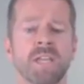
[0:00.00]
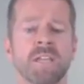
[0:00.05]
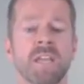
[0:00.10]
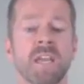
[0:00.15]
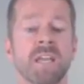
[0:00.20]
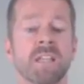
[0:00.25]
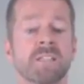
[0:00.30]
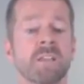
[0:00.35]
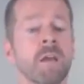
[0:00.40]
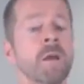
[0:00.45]

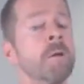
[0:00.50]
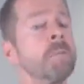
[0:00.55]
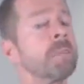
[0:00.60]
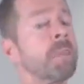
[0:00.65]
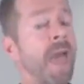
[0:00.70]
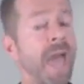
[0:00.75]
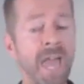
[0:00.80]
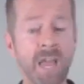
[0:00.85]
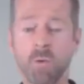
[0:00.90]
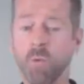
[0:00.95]
needs.
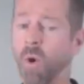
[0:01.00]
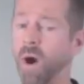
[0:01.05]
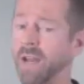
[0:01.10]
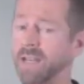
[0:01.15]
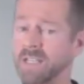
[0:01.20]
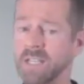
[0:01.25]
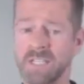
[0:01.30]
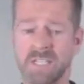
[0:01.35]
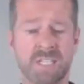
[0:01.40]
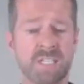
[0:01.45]
Egg
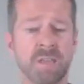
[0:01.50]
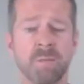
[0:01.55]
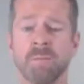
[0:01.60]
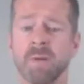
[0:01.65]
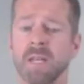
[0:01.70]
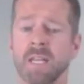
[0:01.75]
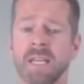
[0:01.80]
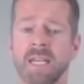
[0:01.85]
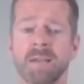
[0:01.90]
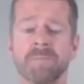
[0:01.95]
white,
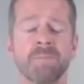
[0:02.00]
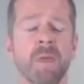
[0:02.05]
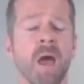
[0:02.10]
similarly,